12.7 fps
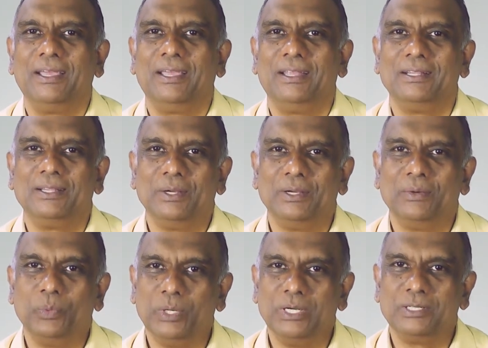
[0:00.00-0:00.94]
in
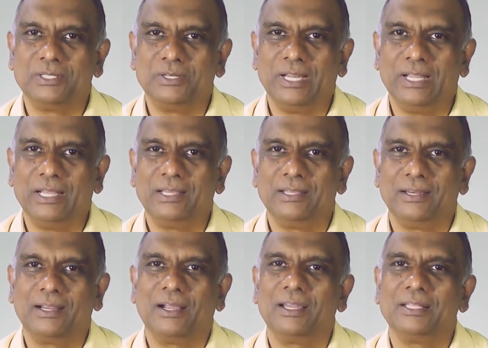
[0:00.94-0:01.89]
the world today
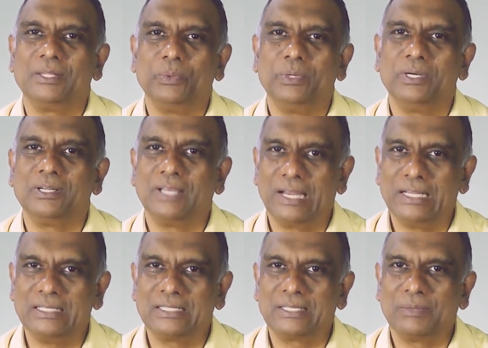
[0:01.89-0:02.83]
regarding the word
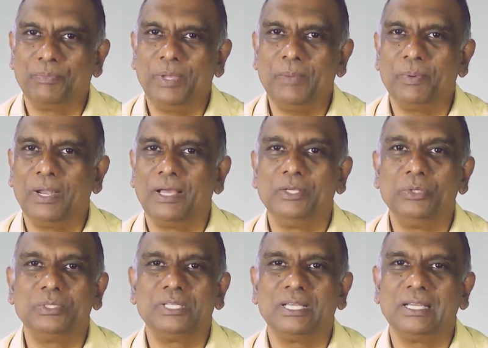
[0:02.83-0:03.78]
grace. People are
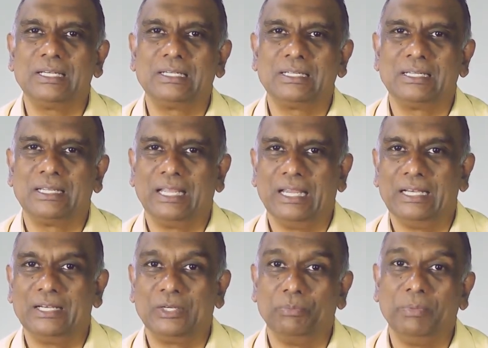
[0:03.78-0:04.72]
using it
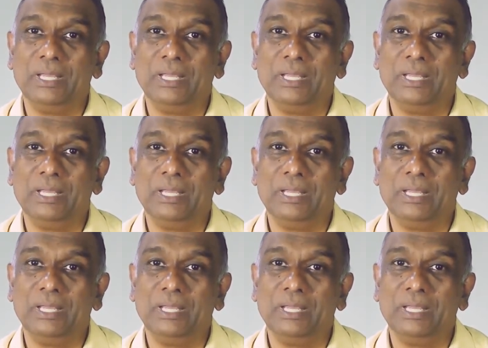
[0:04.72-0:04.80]
to